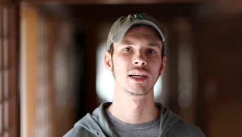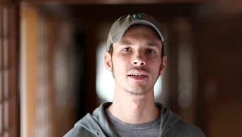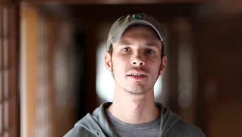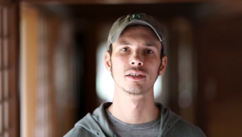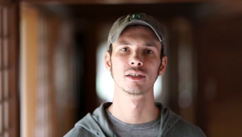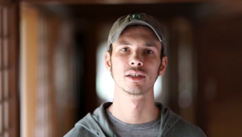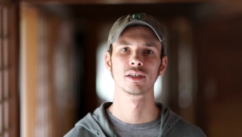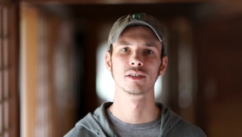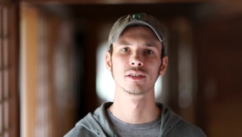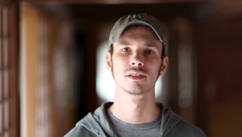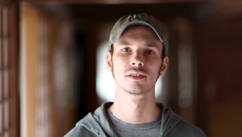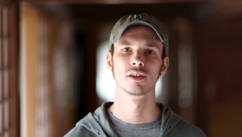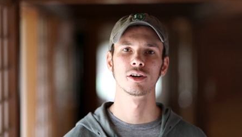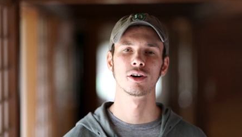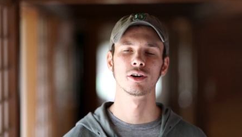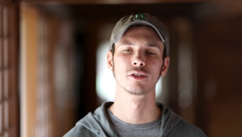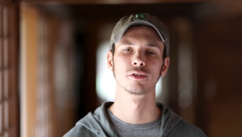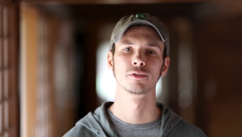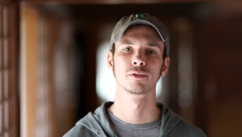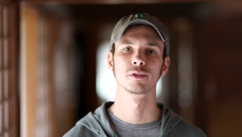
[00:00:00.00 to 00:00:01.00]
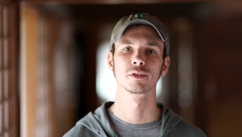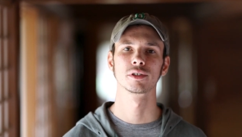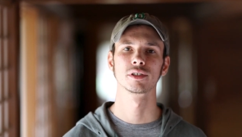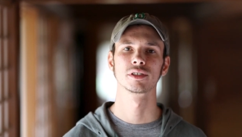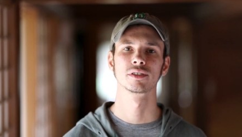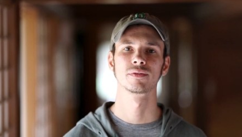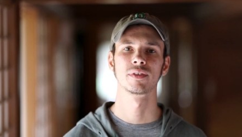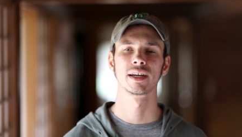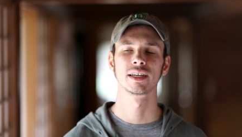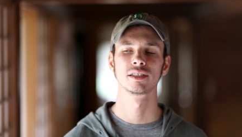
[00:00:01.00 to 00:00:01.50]
error
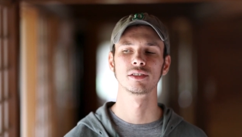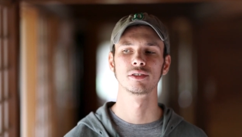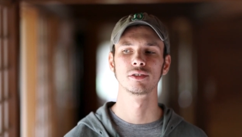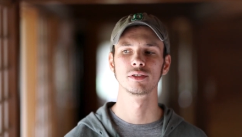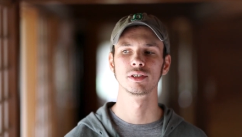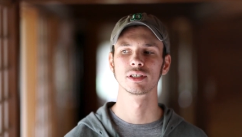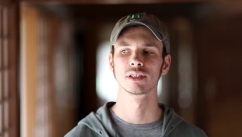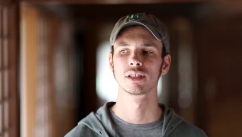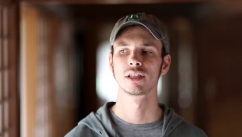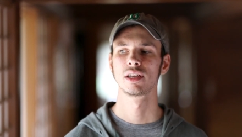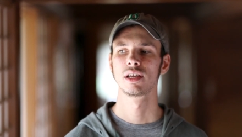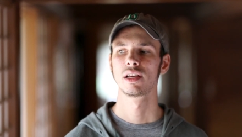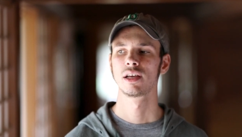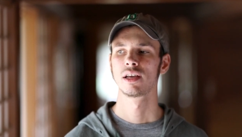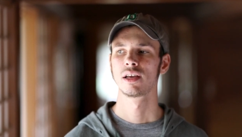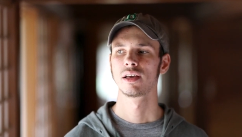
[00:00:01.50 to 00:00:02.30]
autofocus fine tuning